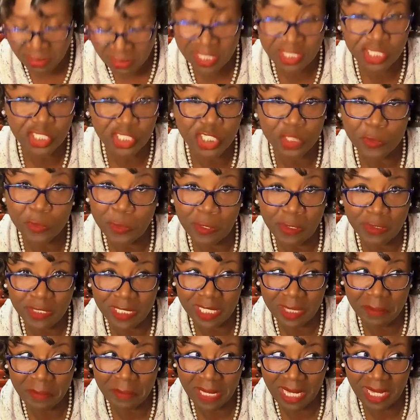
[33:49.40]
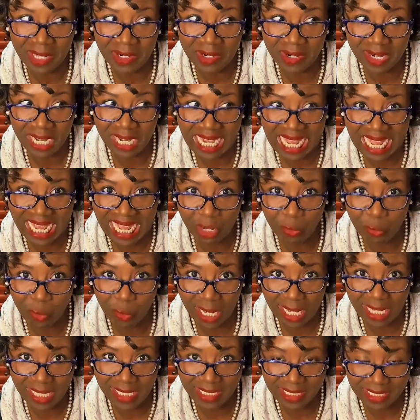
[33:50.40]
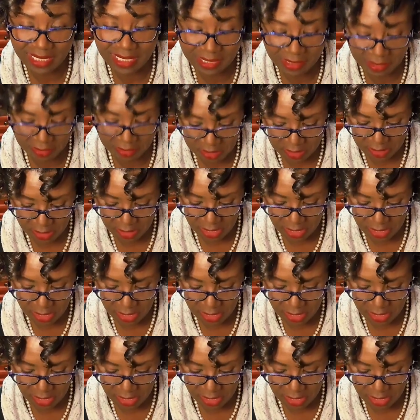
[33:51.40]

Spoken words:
But it's just protein powder and egg whites.